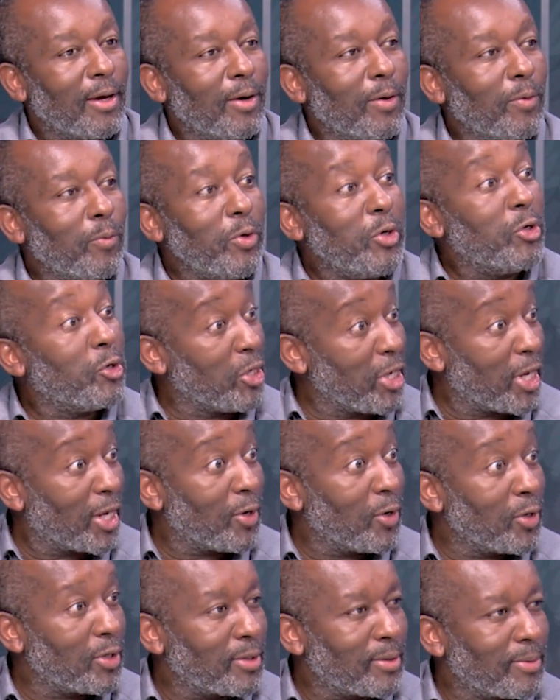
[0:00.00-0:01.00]
We drink a
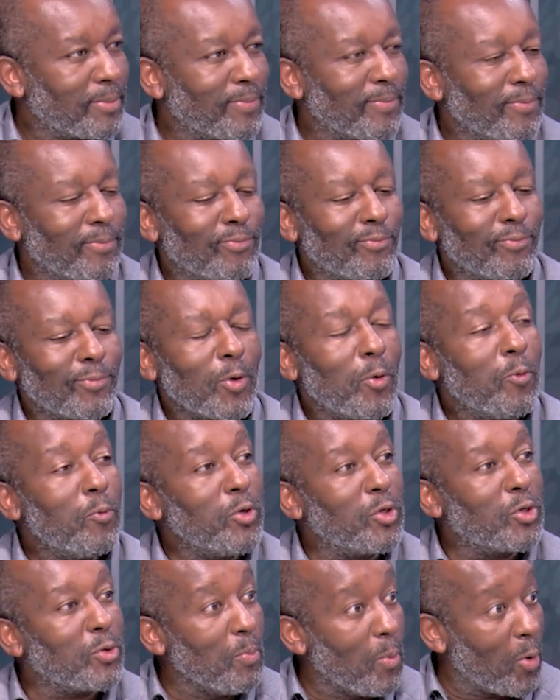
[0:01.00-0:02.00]
lot. We
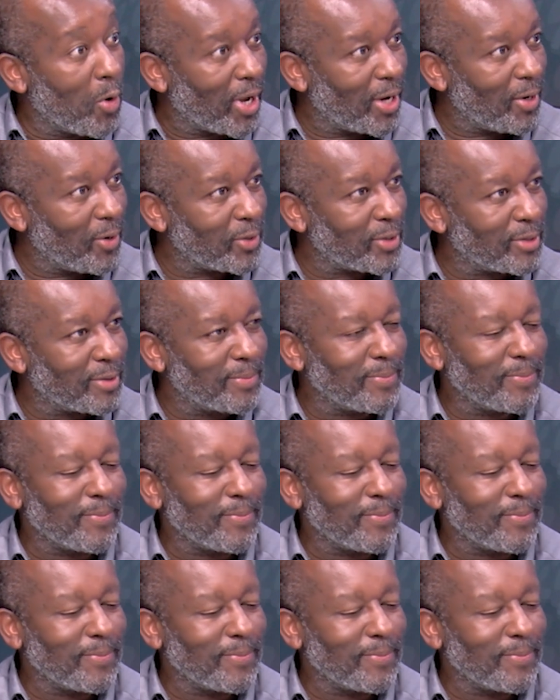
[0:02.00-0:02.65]
smoke a lot.